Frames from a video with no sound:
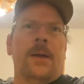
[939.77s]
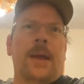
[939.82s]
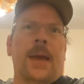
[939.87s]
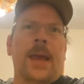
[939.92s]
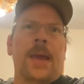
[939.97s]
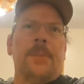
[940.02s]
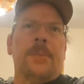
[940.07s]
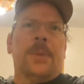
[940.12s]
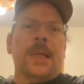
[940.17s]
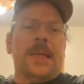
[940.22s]

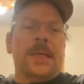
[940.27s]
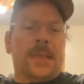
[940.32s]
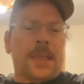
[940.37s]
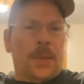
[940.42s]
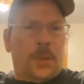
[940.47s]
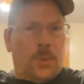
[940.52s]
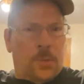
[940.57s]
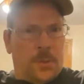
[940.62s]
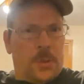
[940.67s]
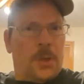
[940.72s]
empties
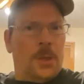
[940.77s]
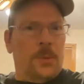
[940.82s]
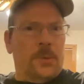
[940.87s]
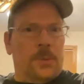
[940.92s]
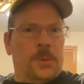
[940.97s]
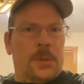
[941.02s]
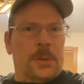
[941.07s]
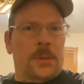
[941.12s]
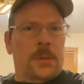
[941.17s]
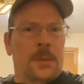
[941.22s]
into a
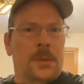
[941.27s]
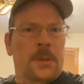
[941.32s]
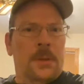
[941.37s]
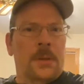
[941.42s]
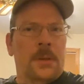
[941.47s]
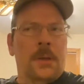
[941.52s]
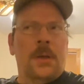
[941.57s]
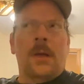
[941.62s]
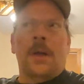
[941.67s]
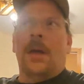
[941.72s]
sluice.
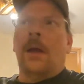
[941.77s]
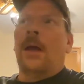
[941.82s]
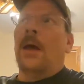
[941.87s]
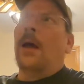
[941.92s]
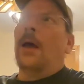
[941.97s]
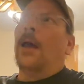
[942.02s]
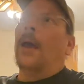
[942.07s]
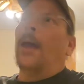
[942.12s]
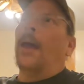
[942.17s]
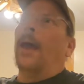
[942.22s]

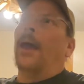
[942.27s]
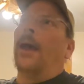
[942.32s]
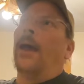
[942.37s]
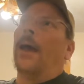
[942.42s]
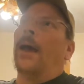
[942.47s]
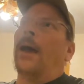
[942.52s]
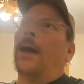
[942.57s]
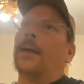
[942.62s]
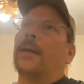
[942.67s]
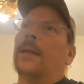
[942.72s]

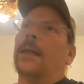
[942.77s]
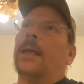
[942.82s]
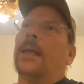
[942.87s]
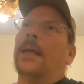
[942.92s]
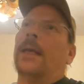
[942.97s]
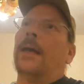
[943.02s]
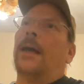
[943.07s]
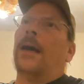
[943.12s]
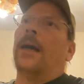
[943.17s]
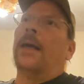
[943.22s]
And
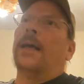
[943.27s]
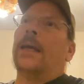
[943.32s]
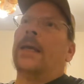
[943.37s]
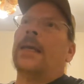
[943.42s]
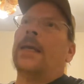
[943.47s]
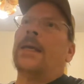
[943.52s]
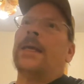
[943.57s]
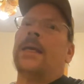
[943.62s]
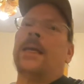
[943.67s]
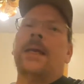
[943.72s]

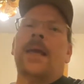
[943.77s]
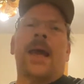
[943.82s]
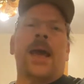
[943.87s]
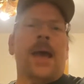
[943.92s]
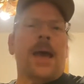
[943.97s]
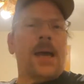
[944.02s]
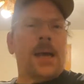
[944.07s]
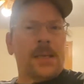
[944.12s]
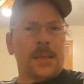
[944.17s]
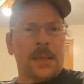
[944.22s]
he
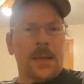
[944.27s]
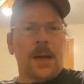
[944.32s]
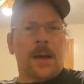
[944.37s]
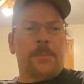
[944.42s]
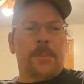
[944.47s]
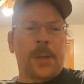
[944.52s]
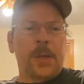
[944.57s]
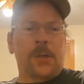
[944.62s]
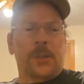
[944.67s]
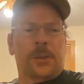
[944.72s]
has a
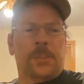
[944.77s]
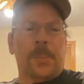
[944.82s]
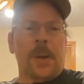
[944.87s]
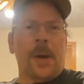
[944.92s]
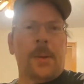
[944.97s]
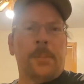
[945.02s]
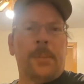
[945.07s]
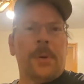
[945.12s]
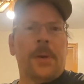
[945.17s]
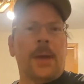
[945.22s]
bilge
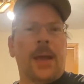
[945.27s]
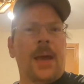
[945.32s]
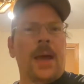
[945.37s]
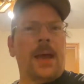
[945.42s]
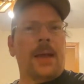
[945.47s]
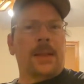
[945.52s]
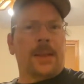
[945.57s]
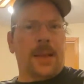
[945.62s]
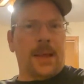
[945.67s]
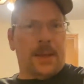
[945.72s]
pump
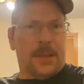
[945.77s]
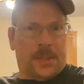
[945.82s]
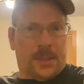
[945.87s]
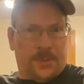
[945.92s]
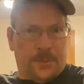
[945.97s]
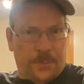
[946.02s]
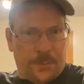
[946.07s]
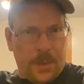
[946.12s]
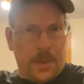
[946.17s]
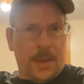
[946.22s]
that's
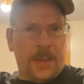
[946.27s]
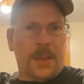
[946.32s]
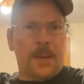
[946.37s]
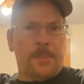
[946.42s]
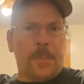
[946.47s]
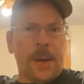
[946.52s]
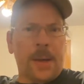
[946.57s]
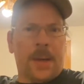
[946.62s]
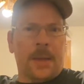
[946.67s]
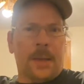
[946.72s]
filling the
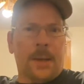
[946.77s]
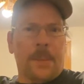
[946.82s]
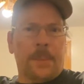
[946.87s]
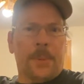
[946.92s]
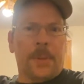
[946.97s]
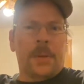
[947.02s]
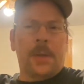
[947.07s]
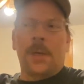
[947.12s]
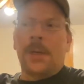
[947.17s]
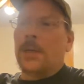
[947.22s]
bucket
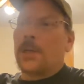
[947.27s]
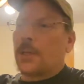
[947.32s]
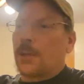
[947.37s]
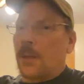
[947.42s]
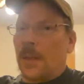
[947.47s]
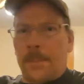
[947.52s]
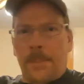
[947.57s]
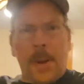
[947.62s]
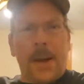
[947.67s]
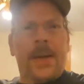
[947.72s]
up. So
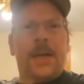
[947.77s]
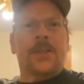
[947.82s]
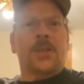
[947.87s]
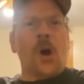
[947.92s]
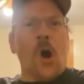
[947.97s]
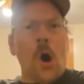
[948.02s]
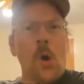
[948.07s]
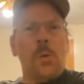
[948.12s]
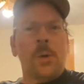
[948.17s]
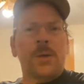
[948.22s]
the bucket's
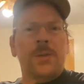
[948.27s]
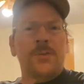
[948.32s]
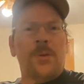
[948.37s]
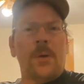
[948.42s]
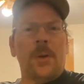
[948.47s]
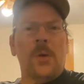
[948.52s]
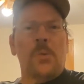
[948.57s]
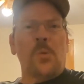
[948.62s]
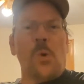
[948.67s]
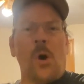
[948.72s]
always
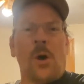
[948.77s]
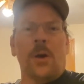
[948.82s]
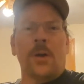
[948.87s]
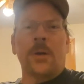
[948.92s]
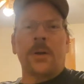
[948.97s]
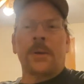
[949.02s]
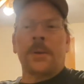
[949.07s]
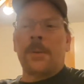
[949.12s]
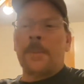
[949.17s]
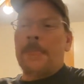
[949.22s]
full of
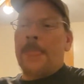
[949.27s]
water.